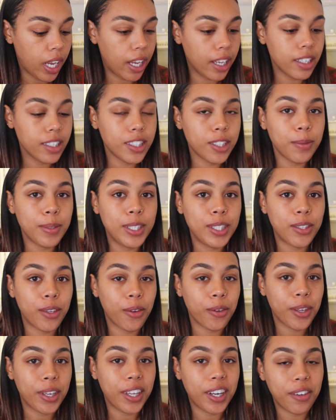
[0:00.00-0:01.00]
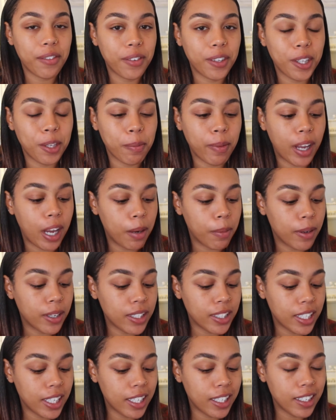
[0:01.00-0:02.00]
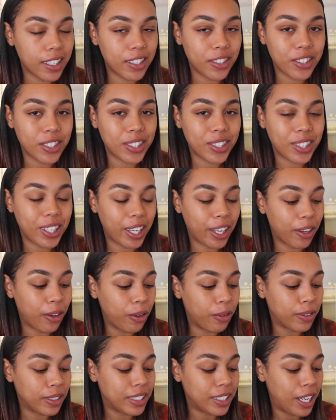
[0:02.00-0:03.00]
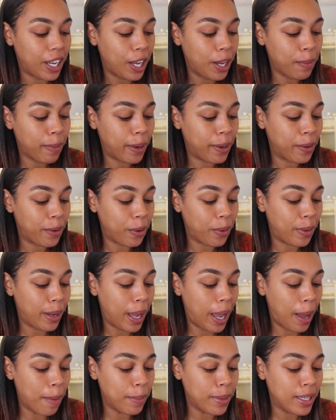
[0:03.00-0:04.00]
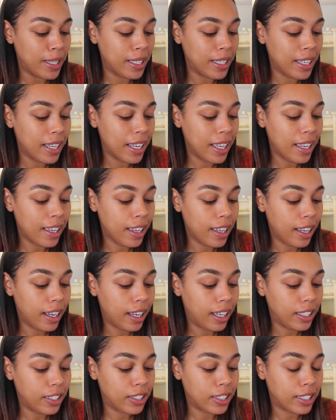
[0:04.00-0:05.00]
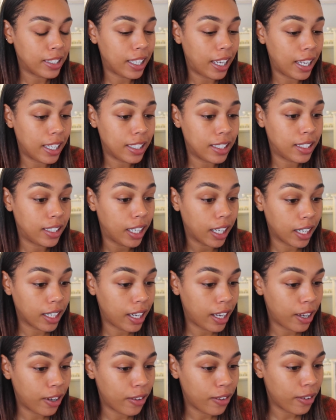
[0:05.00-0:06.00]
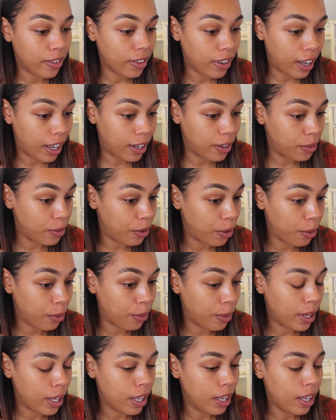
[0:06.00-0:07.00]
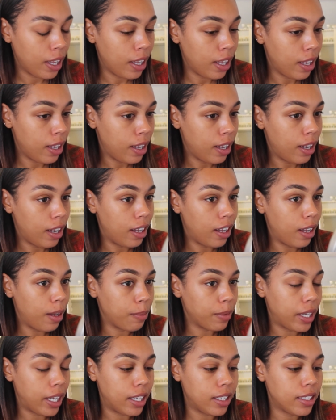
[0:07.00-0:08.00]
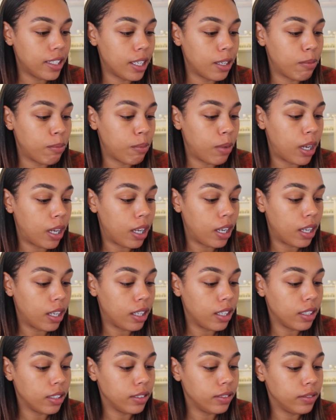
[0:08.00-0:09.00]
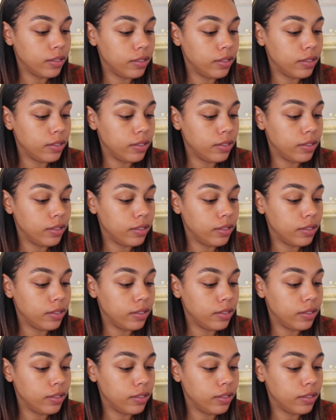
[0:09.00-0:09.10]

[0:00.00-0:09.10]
I used to be so good at filling my eyebrows in, and just like over time, I don't know what happened. I suck now. I don't know. I'm guessing